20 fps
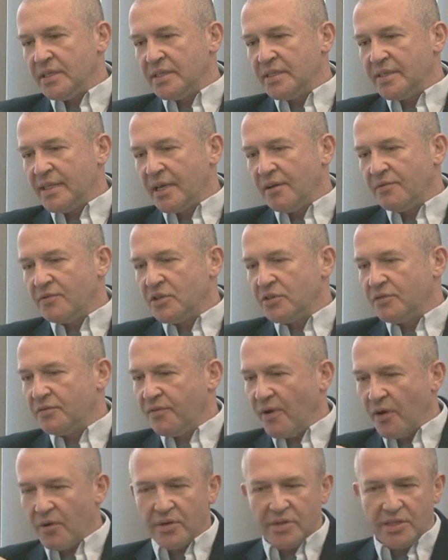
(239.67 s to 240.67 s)
instead of just
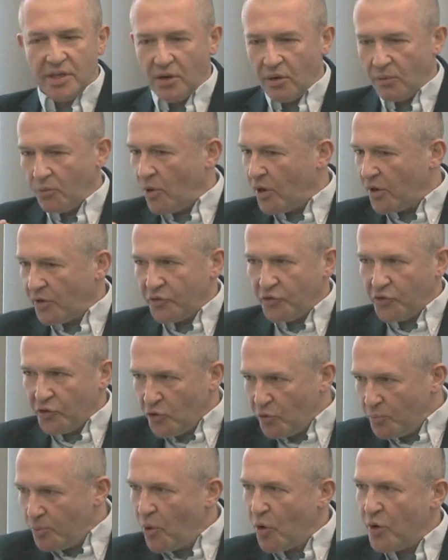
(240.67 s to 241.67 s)
focusing on one or
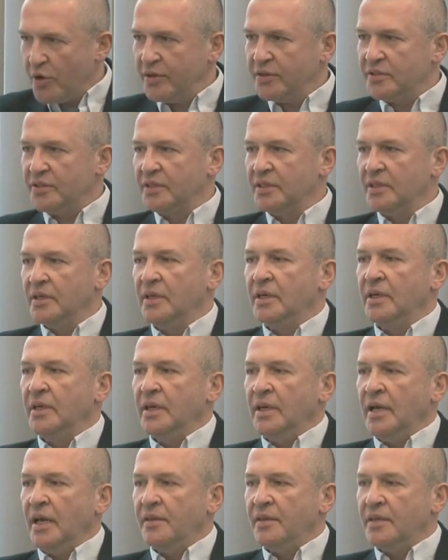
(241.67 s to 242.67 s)
two points
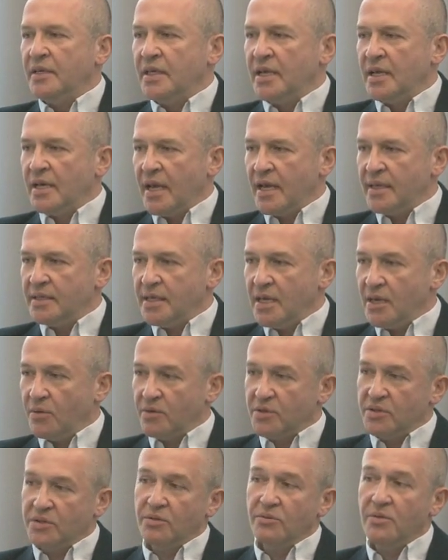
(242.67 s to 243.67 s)
in the D N A
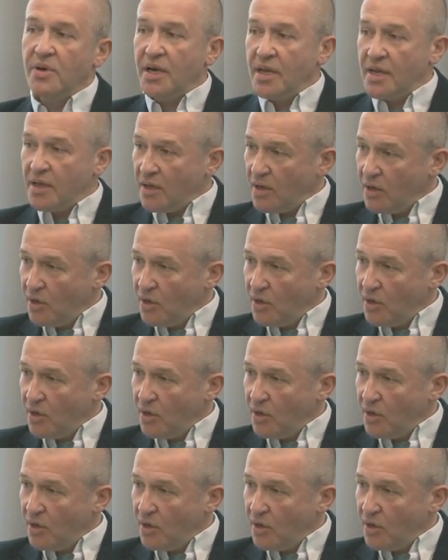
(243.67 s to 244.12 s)
sequence, to really